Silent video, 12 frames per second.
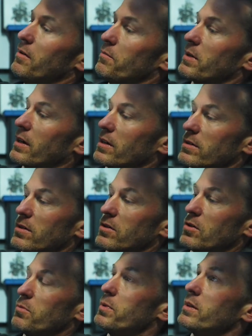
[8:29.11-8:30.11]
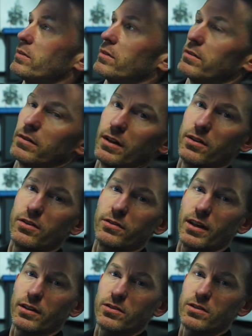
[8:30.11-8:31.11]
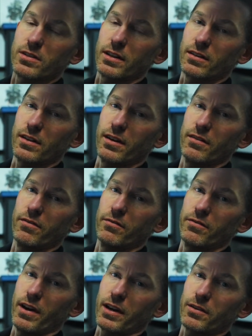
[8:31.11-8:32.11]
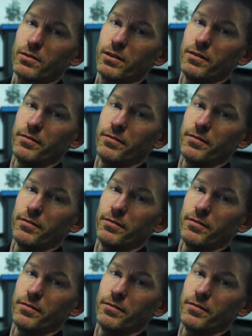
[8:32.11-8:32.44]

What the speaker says: because the two pieces intersect just like they did from factory.